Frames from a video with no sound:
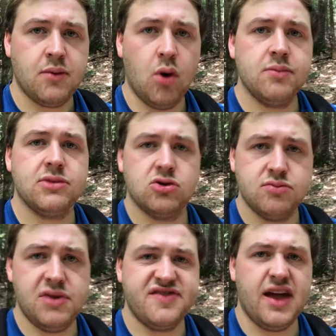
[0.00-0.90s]
Oh, a little
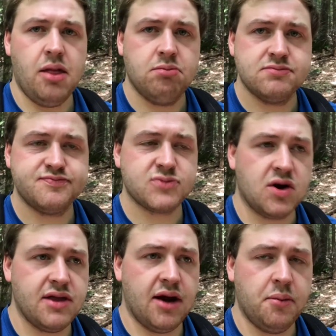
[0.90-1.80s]
minty
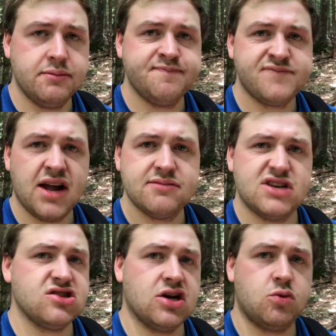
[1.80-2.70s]
right now.
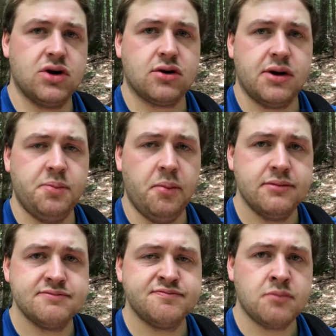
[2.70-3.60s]
Tastes like wintergreen,
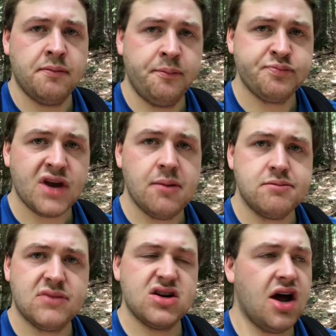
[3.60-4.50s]

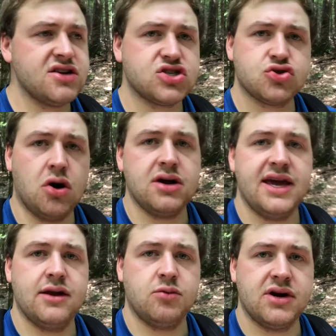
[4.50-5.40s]
but not a strong
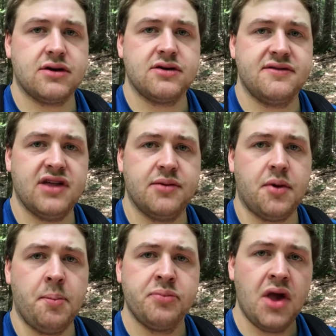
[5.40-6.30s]
hit of wintergreen
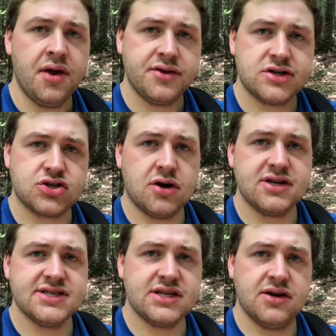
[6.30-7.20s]
flavor. The
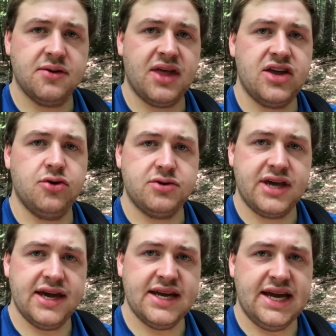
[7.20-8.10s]
strongest uh, that you'll
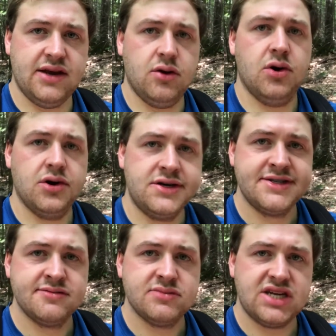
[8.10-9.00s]
get in
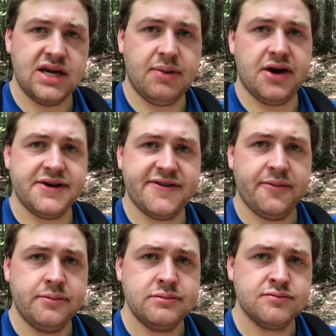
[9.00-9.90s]
tea berries
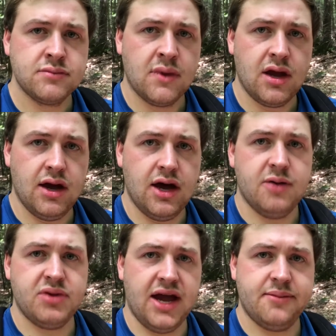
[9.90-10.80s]
uh,
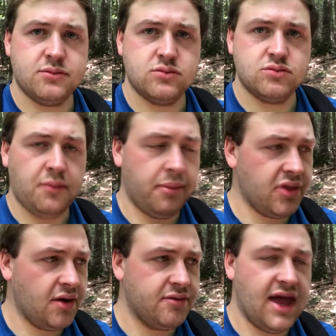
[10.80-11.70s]
plant,
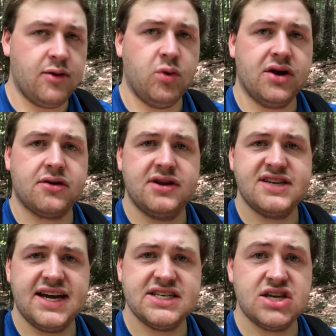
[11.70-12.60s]
that wintergreen
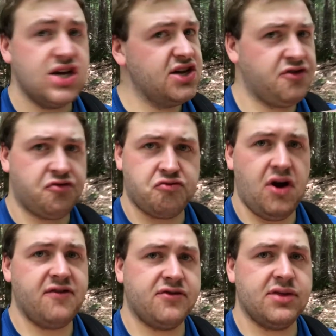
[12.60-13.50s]
taste is
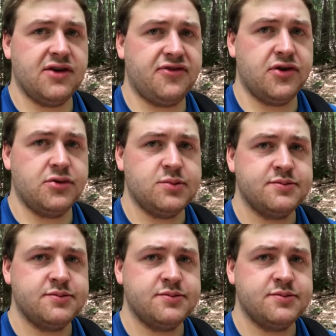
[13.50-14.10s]
right from the fruit.